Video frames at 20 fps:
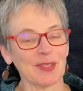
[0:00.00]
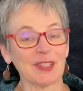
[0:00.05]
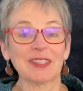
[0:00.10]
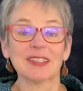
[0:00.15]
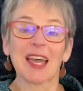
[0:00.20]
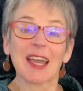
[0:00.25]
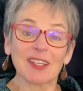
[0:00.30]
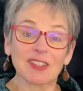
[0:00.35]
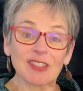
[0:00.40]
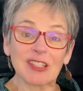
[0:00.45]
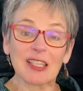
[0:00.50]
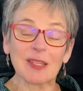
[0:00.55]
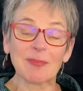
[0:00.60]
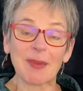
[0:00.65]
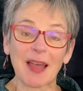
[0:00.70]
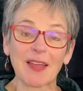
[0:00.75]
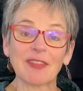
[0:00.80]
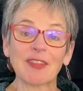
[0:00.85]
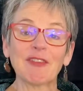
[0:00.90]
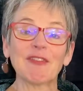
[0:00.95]
It's actually
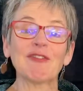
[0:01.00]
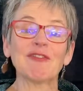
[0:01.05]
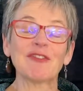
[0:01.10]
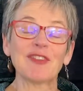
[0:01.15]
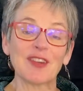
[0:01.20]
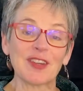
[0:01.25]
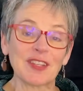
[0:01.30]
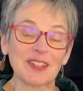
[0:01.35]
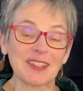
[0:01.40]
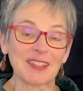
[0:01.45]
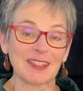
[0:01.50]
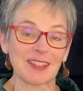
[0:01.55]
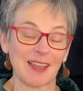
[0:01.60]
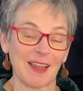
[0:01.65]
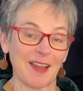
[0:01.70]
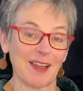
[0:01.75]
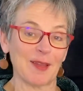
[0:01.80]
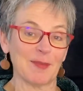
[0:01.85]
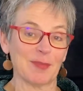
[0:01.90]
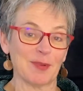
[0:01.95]
about the first
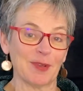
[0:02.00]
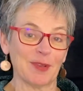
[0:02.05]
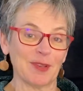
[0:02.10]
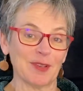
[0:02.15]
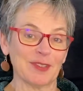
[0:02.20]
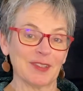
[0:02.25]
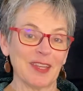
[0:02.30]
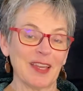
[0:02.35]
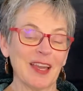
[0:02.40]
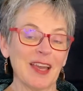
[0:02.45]
lyrebird